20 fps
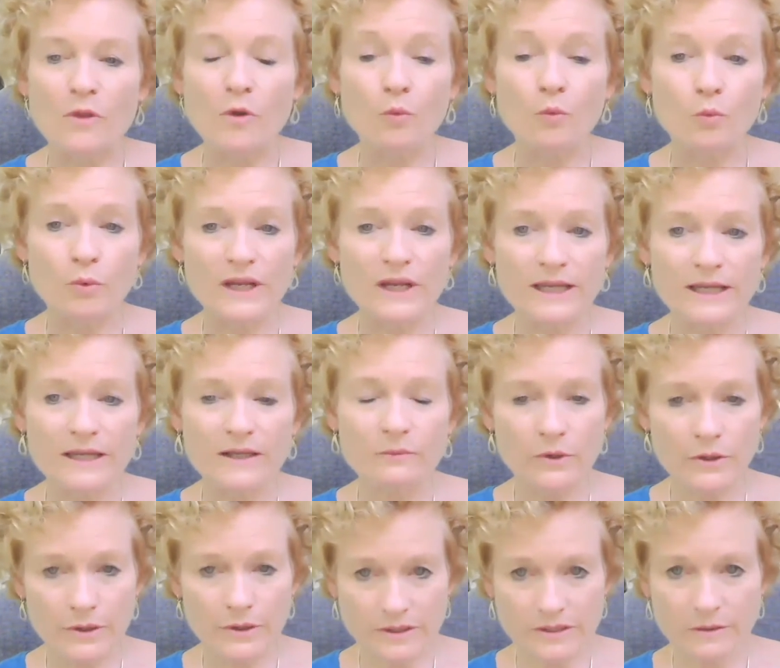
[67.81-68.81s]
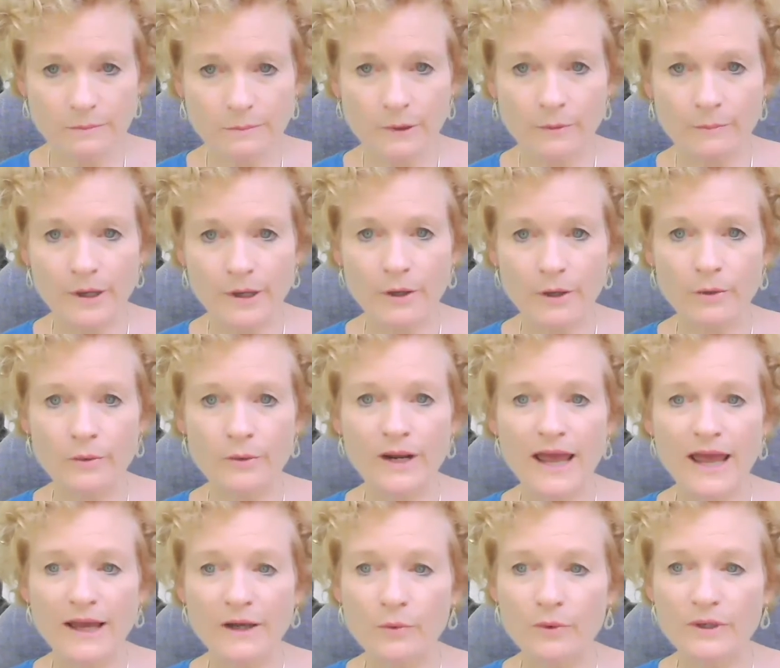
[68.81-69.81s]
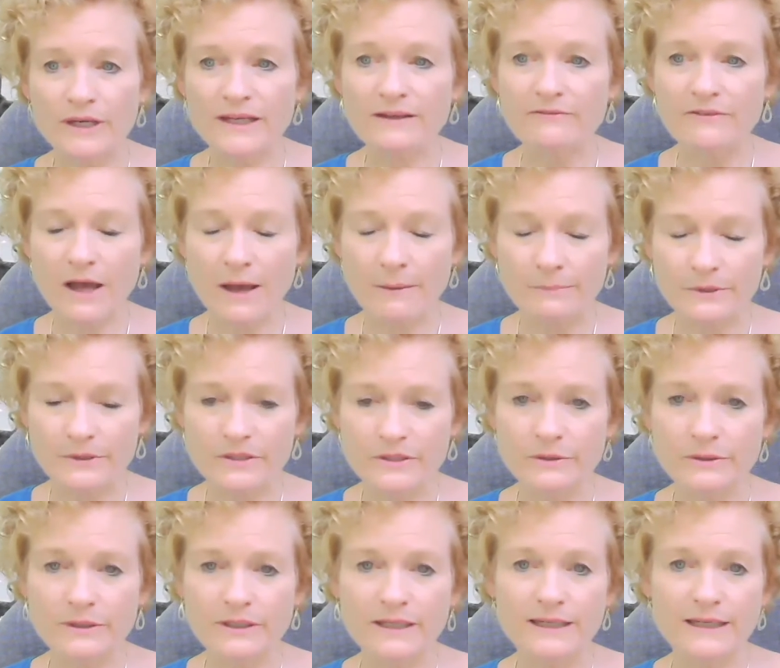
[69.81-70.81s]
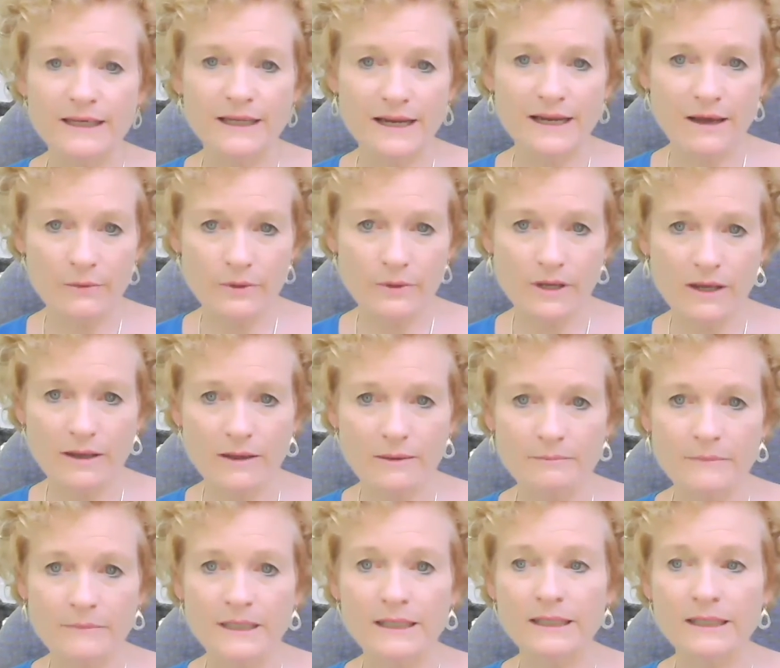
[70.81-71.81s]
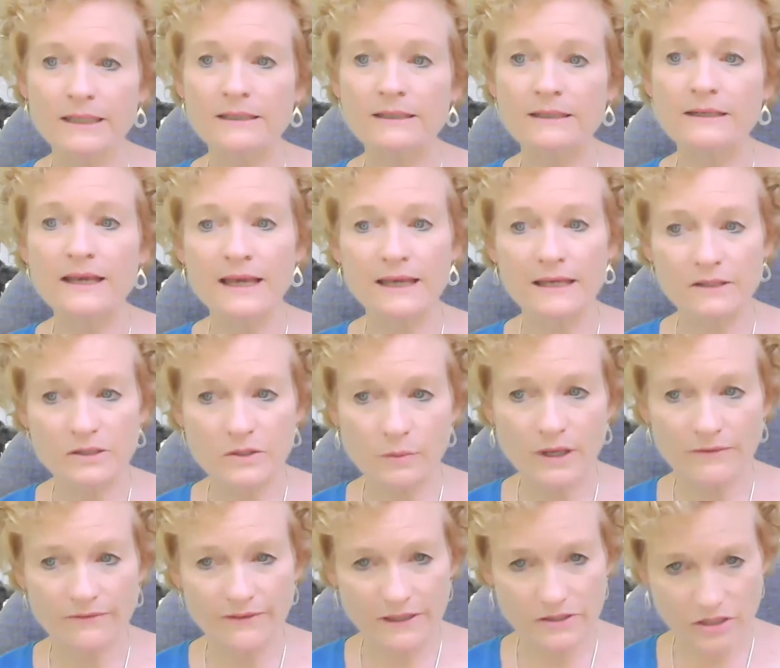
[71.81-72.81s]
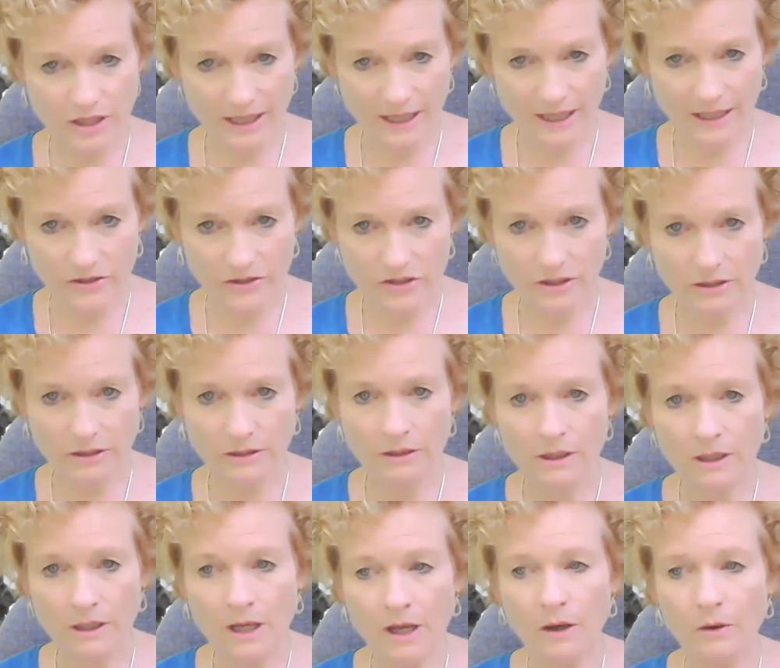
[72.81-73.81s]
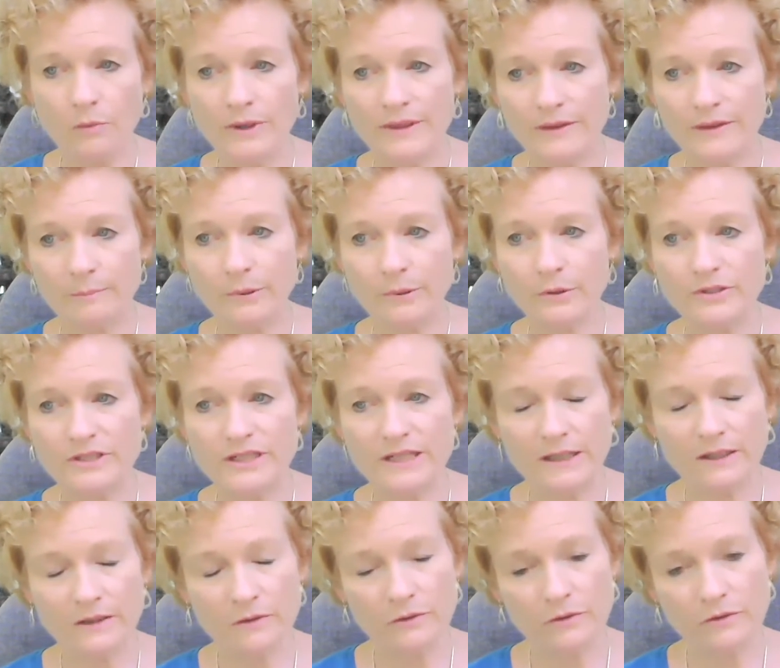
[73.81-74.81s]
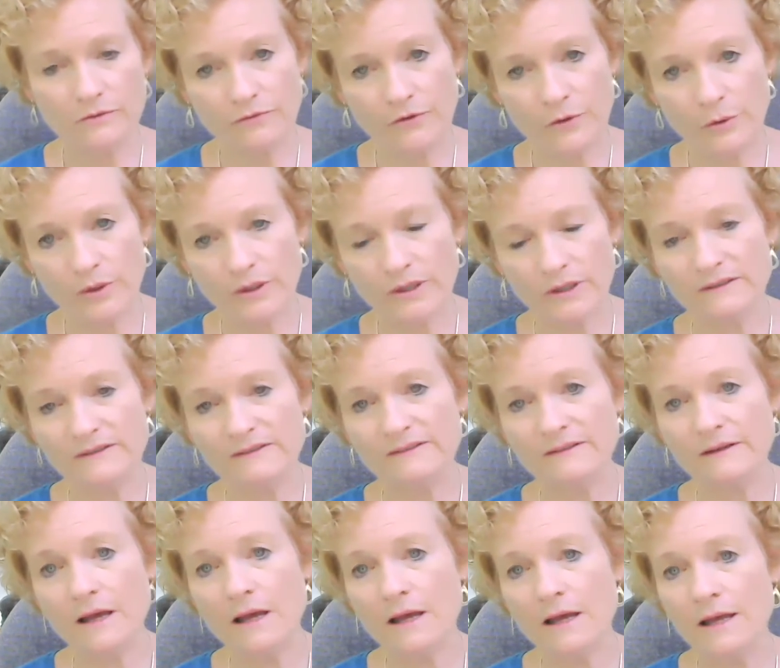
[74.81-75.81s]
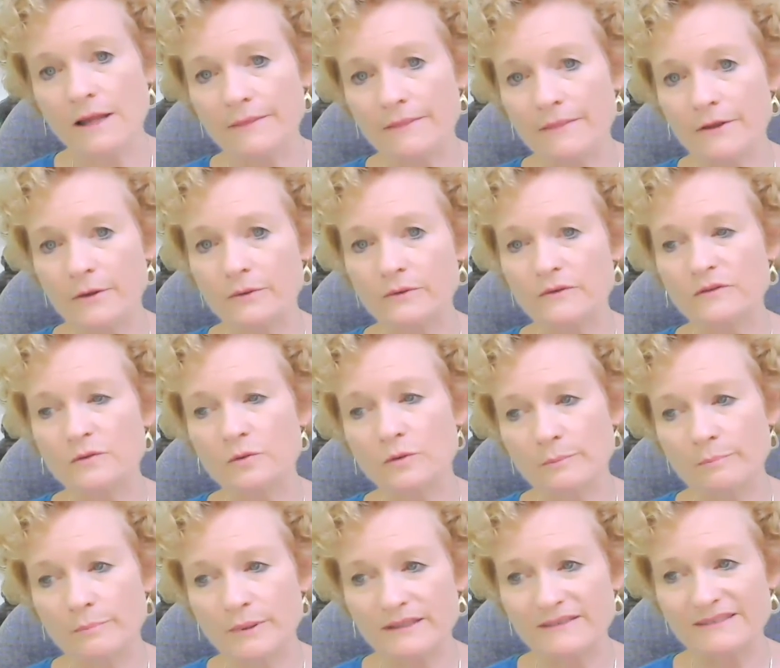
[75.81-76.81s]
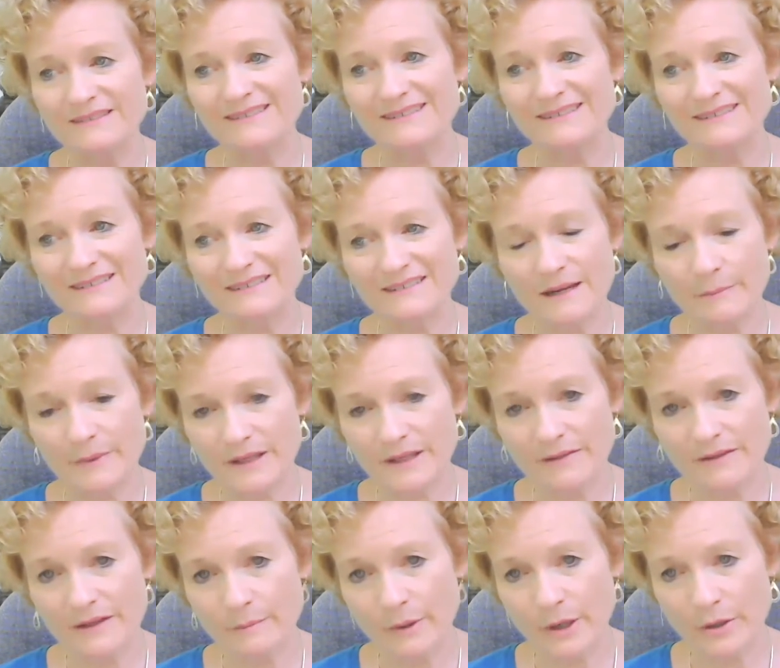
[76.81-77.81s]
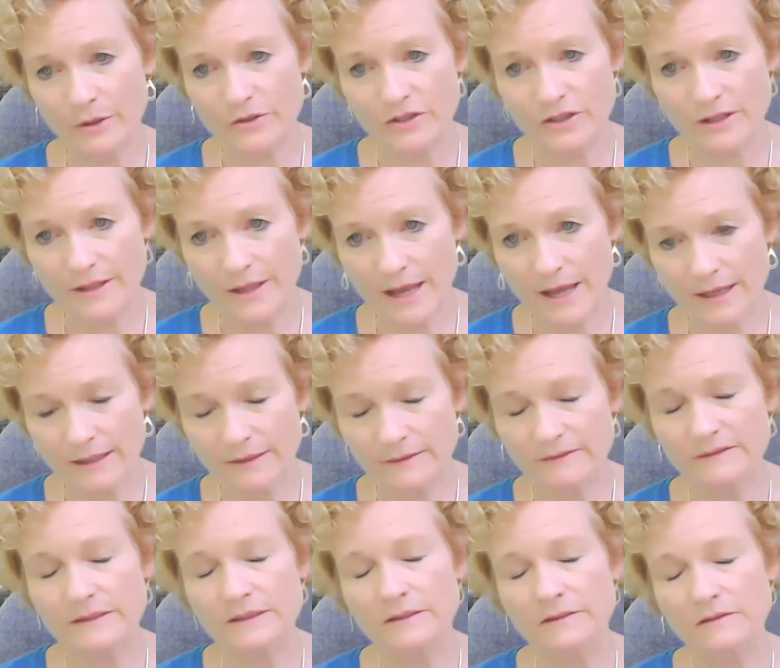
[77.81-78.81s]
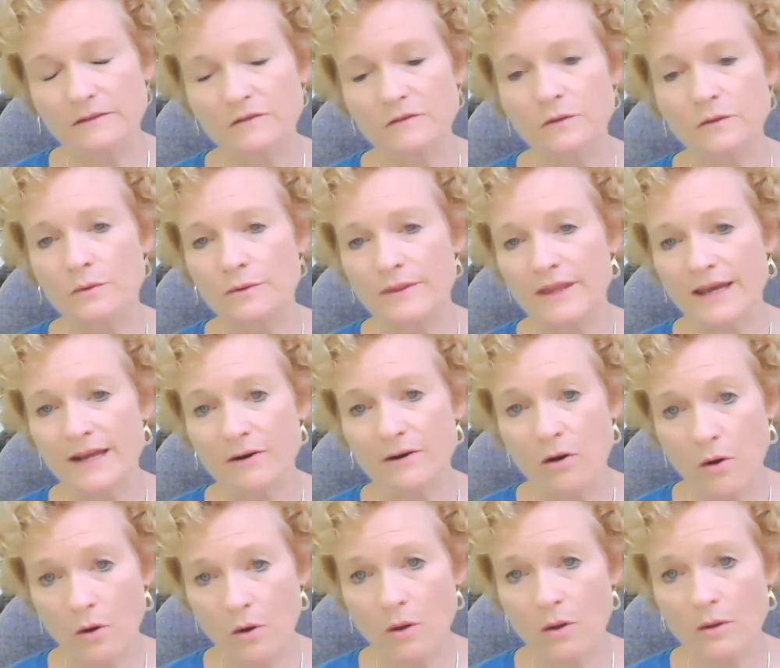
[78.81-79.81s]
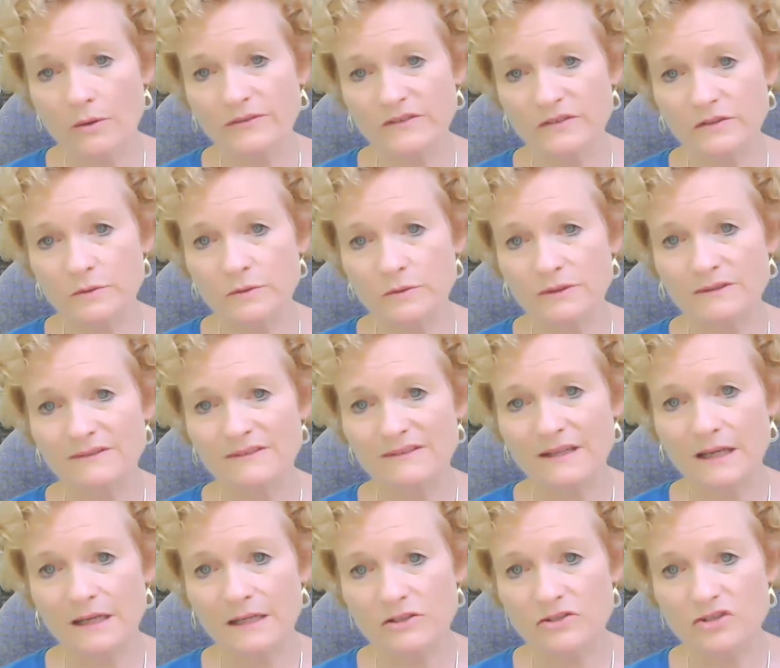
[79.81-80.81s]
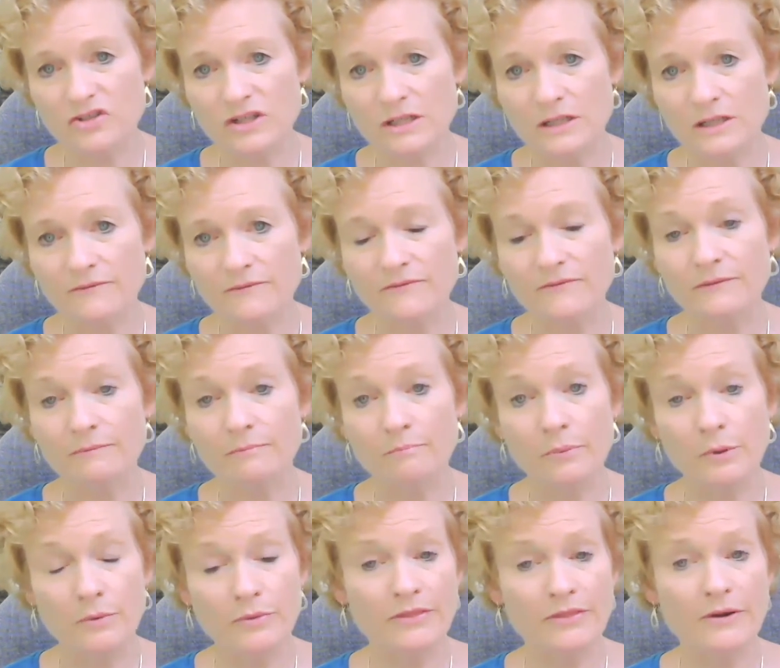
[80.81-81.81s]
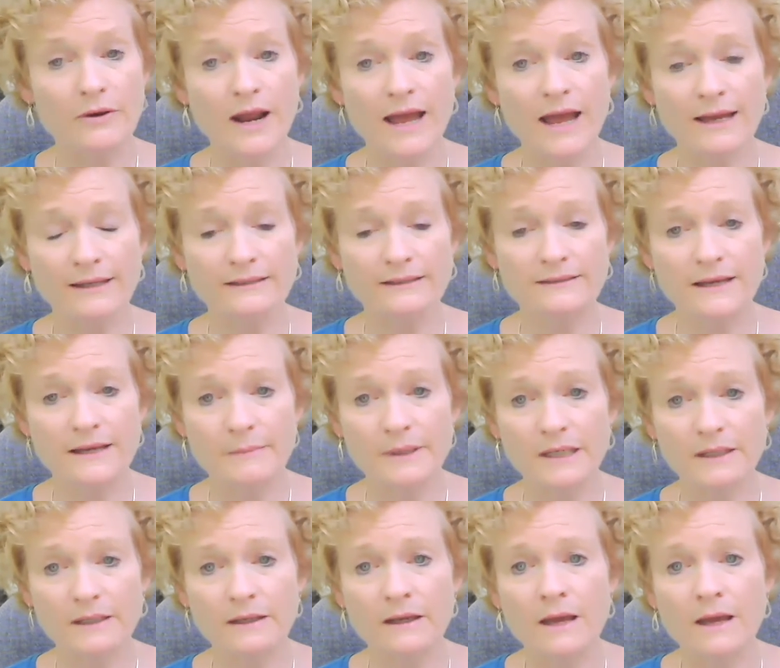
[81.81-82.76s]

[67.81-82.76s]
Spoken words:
We work to promote equity of opportunity and outcome in K-12 education, with a particular focus on those who have been systemically marginalized, so that all students can achieve both their academic